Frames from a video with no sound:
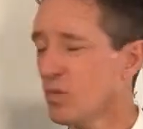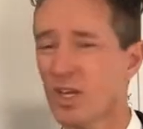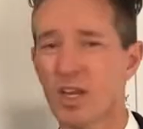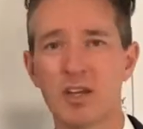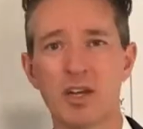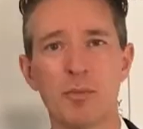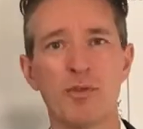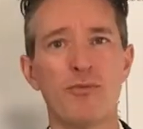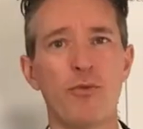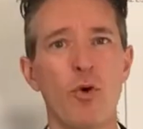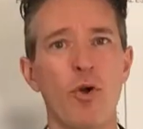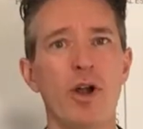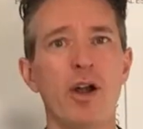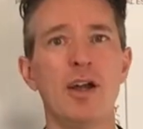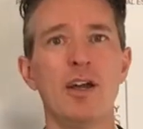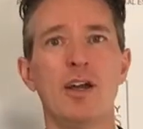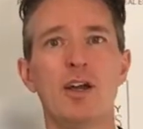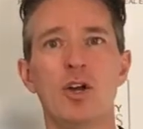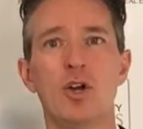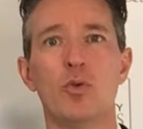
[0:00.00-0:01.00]
Number 4,
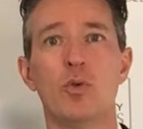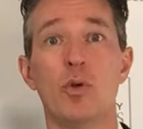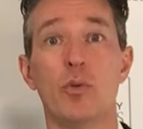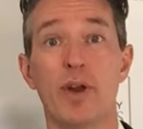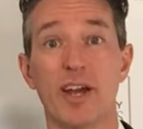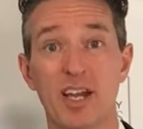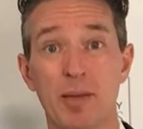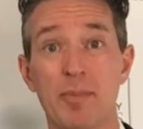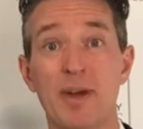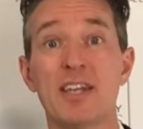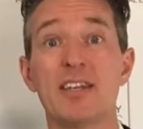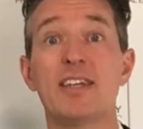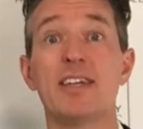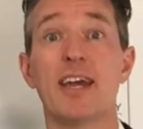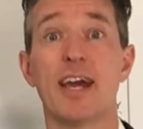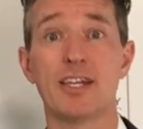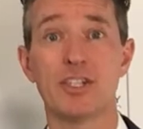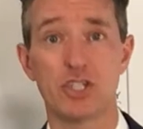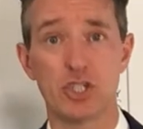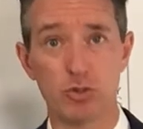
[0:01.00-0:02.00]
we recommend,
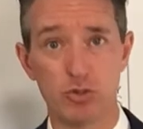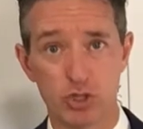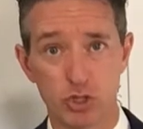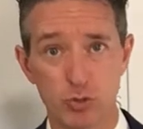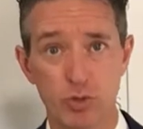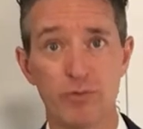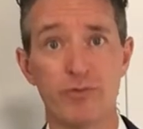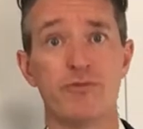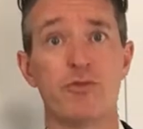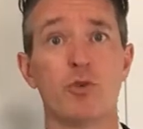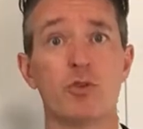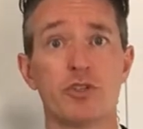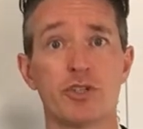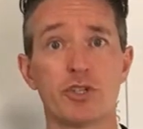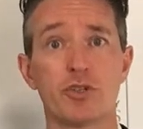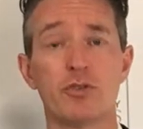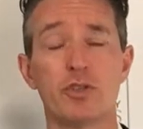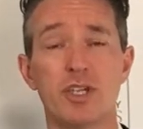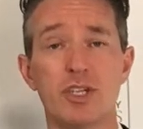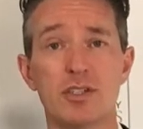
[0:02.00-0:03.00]
yes, you do enforce
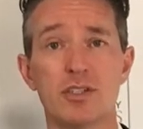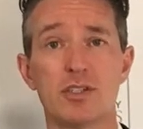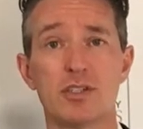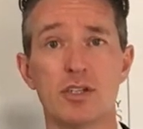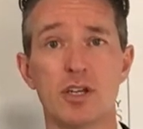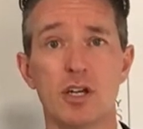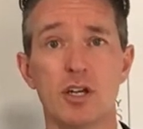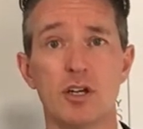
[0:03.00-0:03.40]
your lease.